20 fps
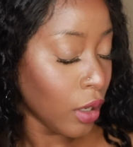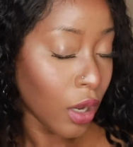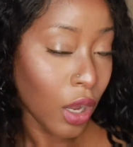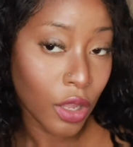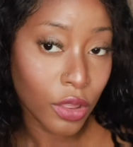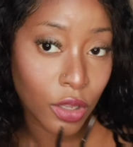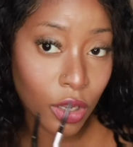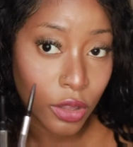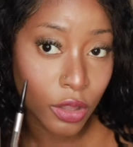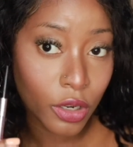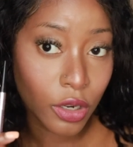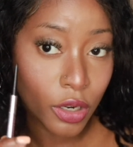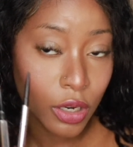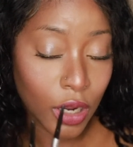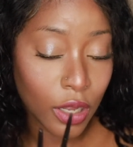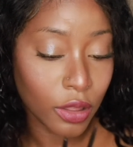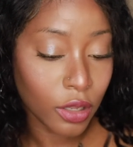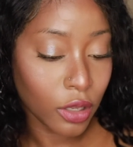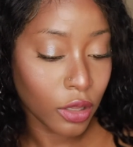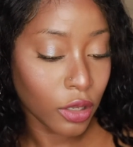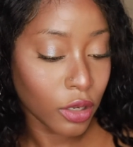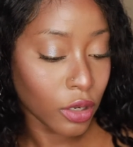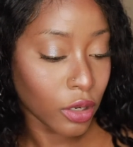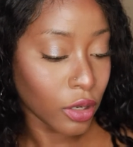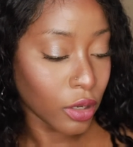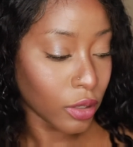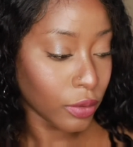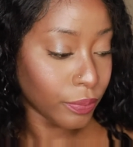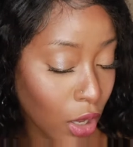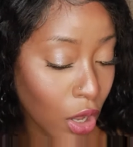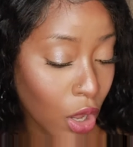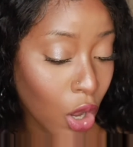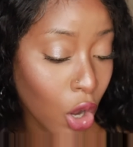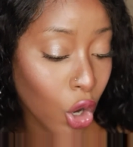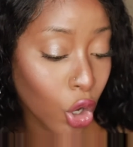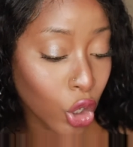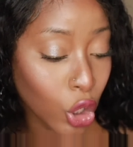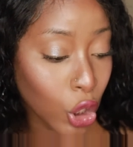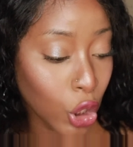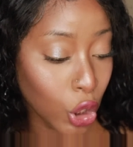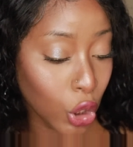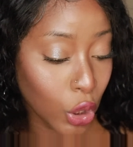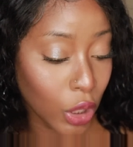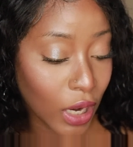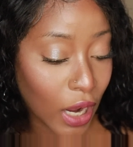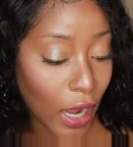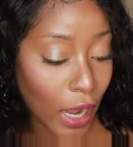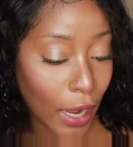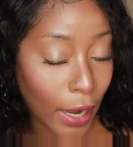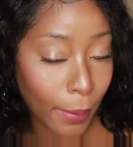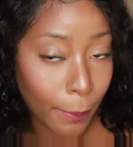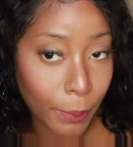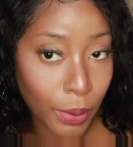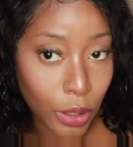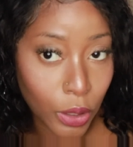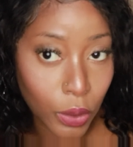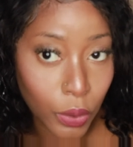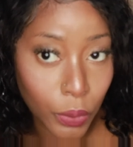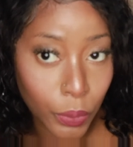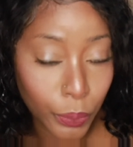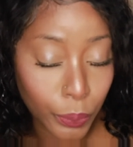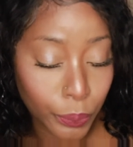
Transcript: another good eyebrow